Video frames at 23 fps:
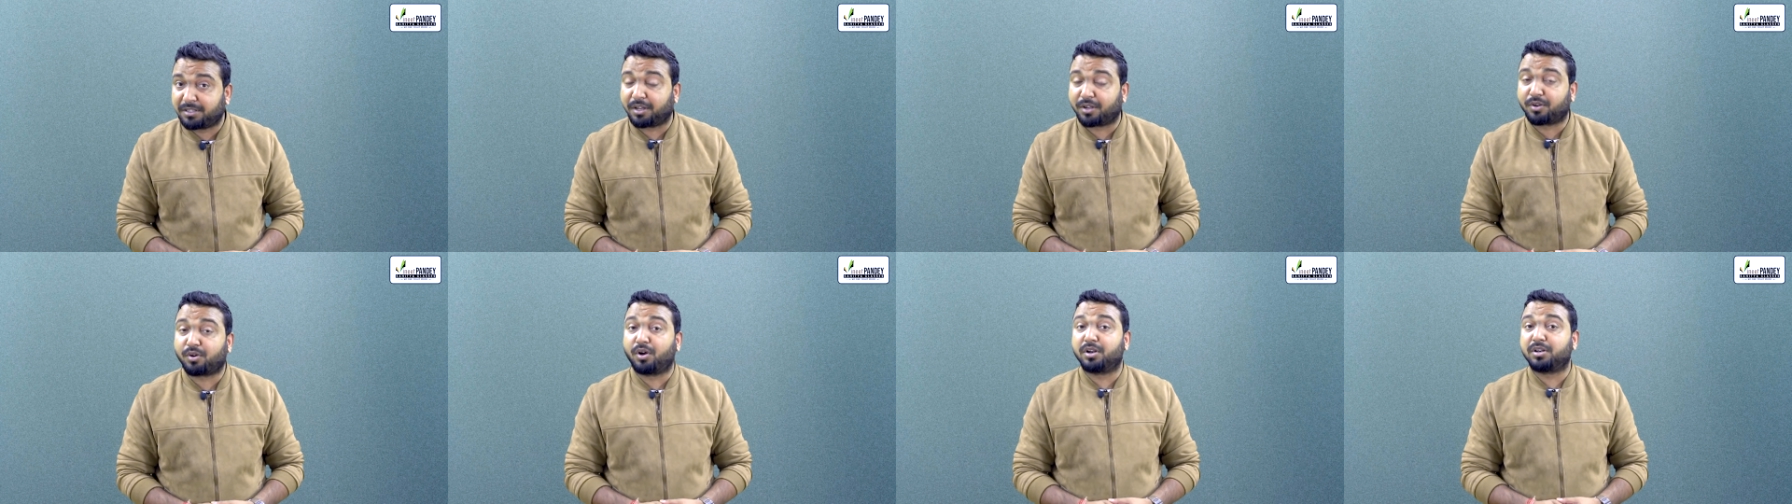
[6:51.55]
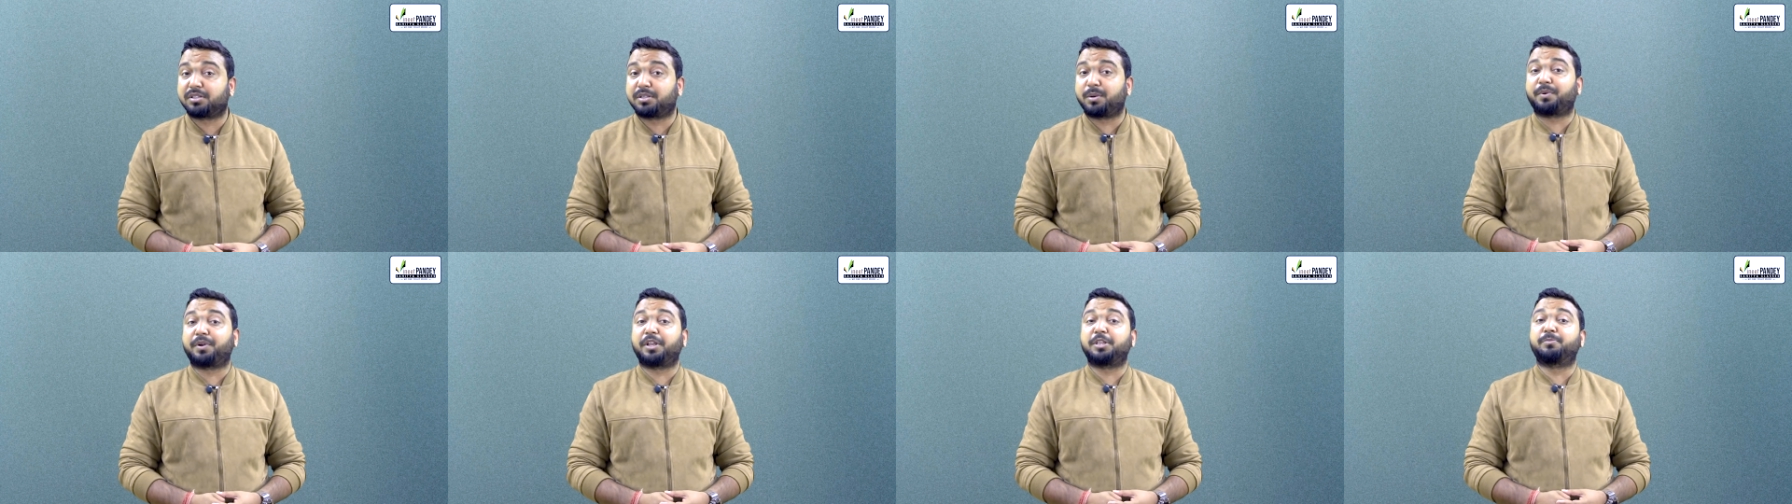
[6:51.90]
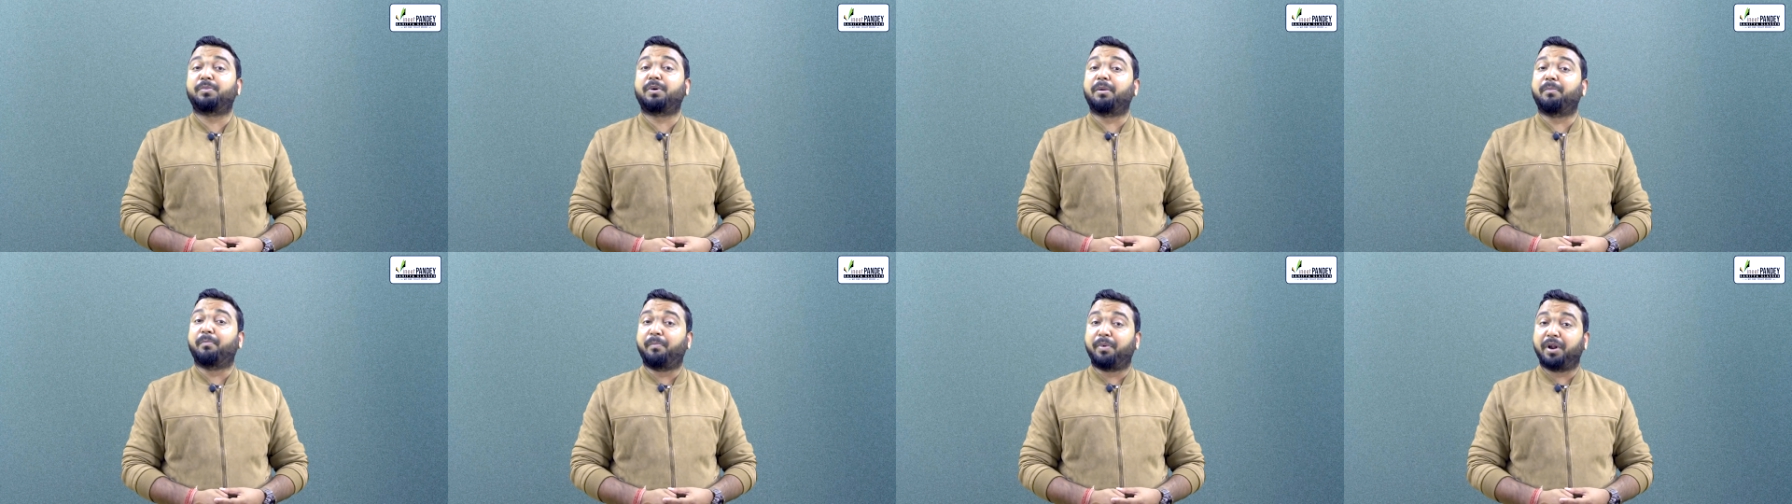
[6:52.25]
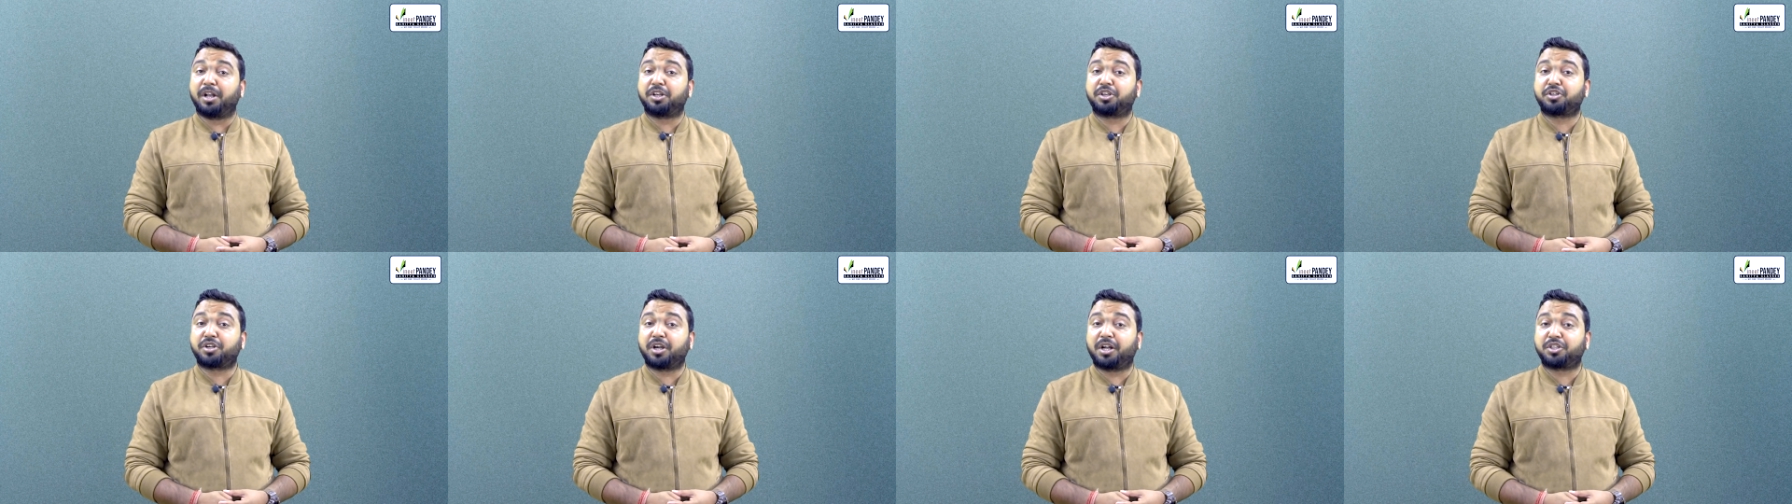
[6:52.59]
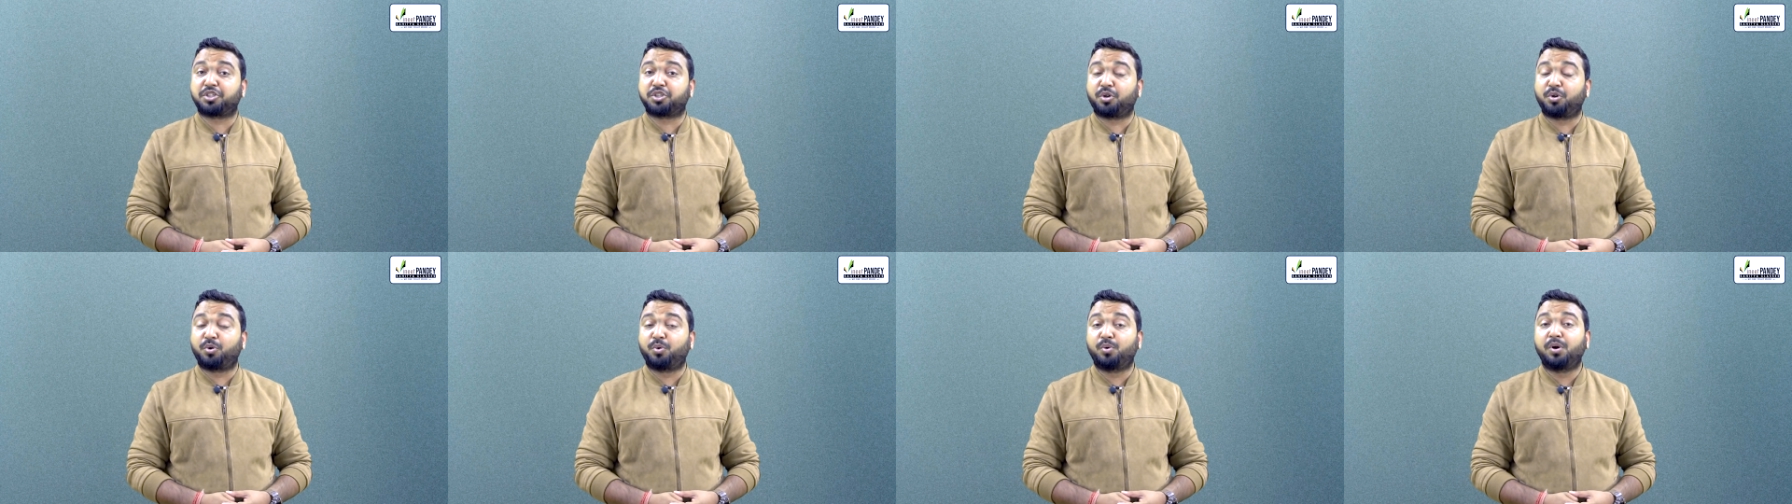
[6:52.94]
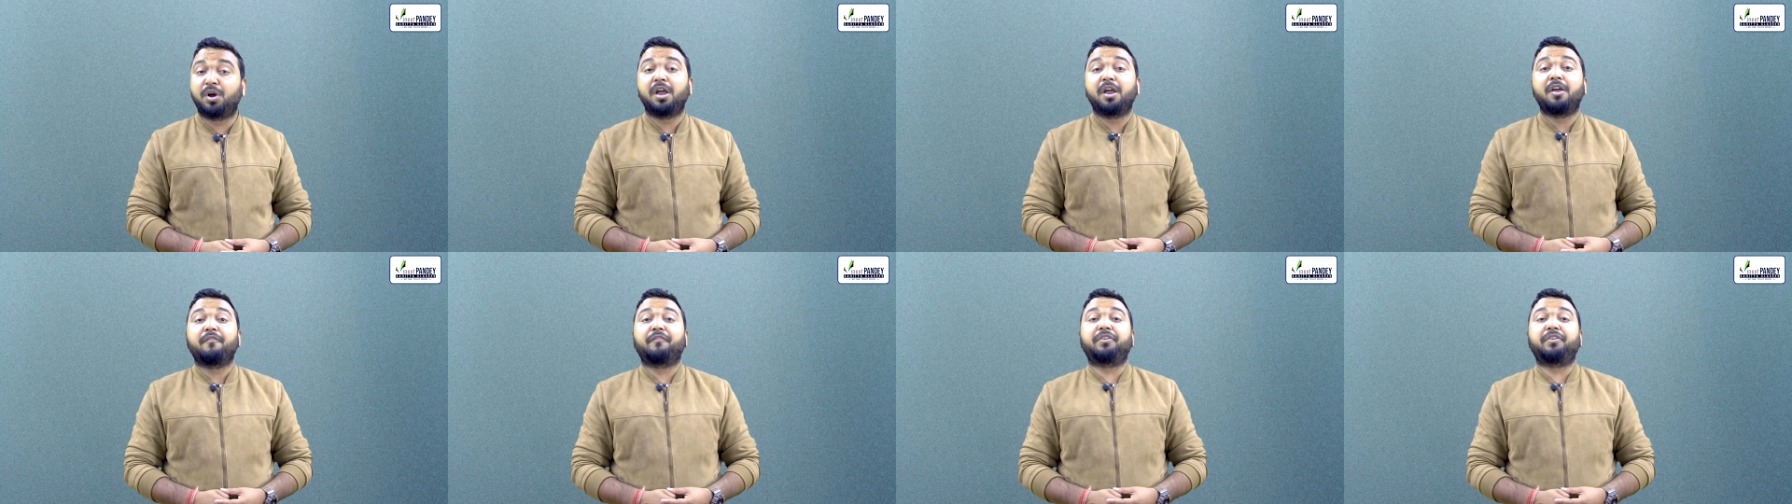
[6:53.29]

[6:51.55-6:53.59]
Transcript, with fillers: The concept is by Braj Kachru,